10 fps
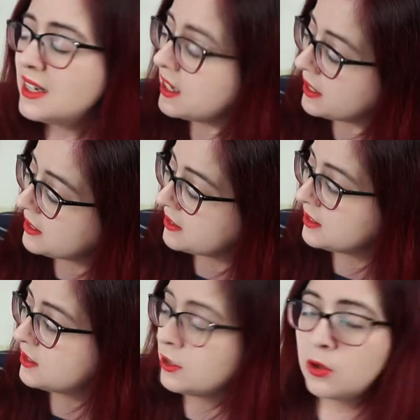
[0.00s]
and this
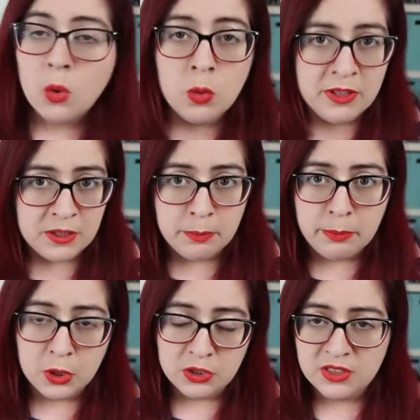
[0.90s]
is an Orbit
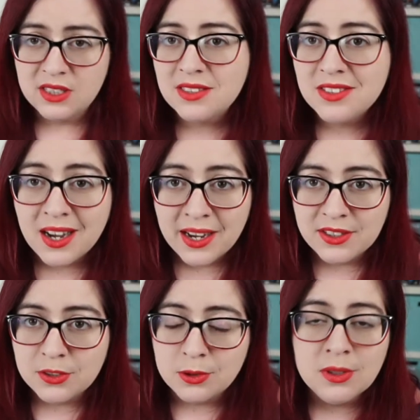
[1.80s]
Books
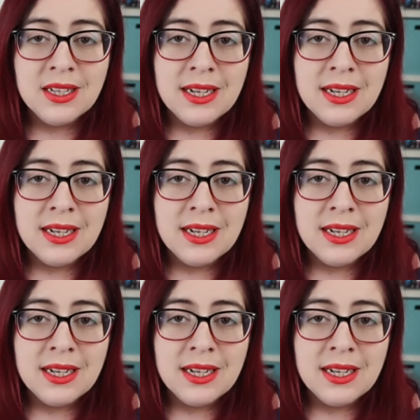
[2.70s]
title.